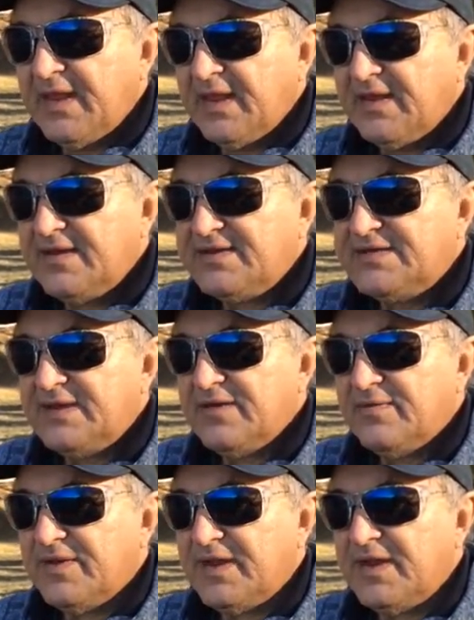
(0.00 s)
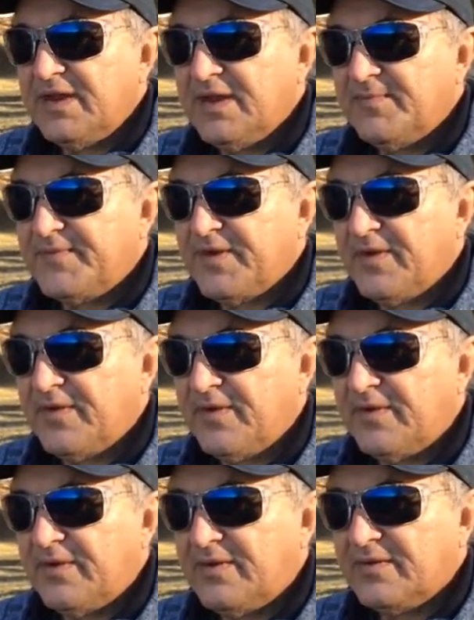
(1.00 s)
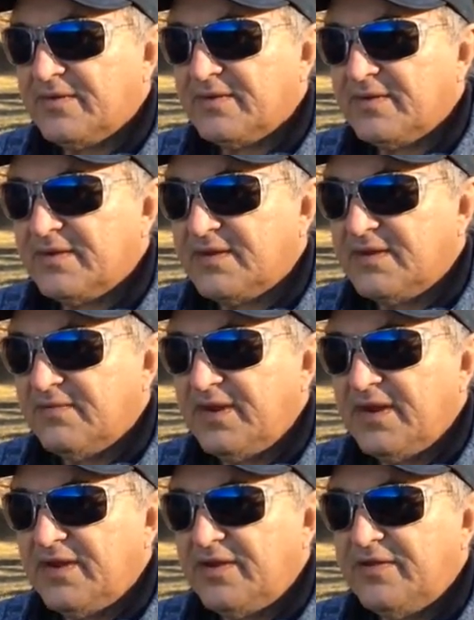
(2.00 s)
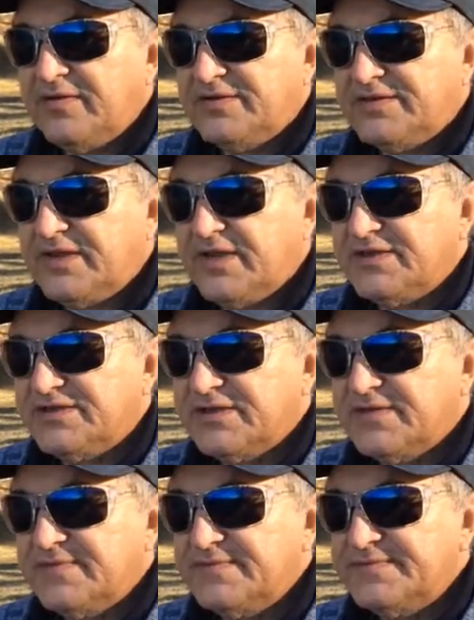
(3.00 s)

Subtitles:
And this thing would heat up the whole. We had a huge kitchen.